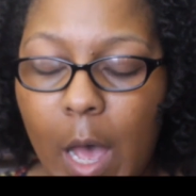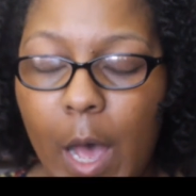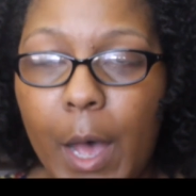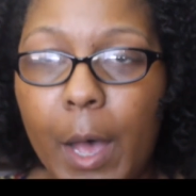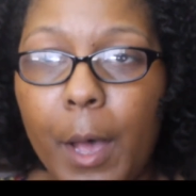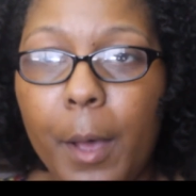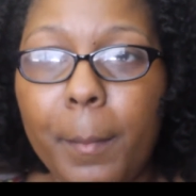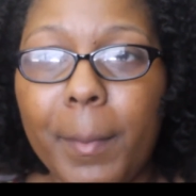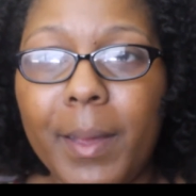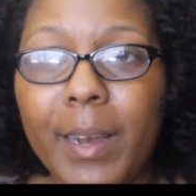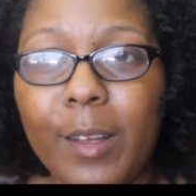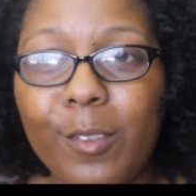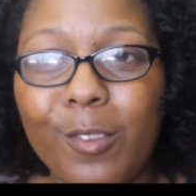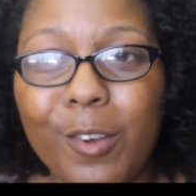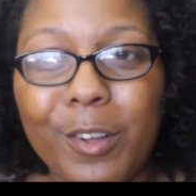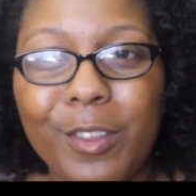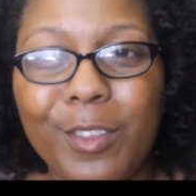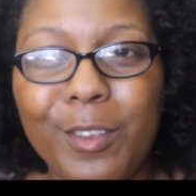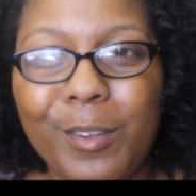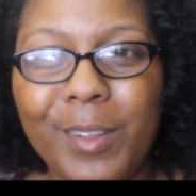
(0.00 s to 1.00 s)
Um, and I'll
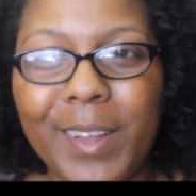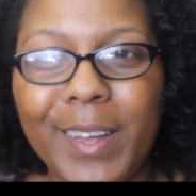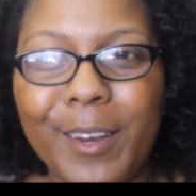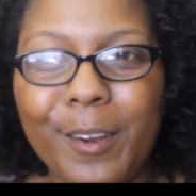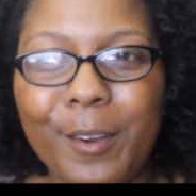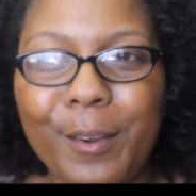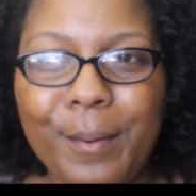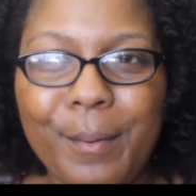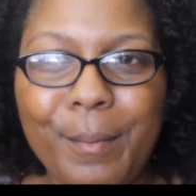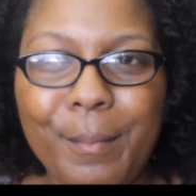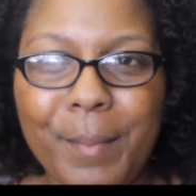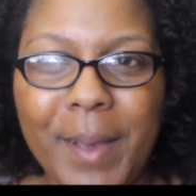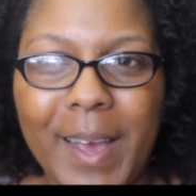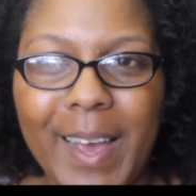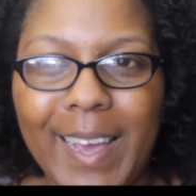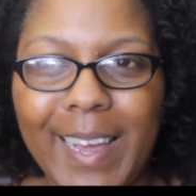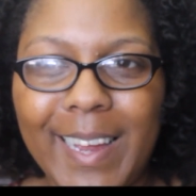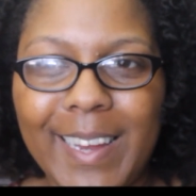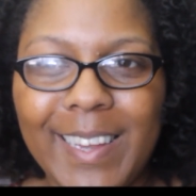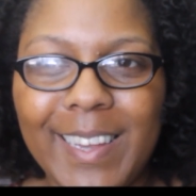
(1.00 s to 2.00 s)
talk to you later.
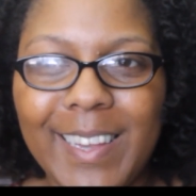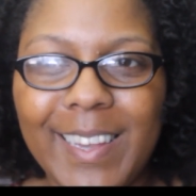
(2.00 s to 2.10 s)
Bye.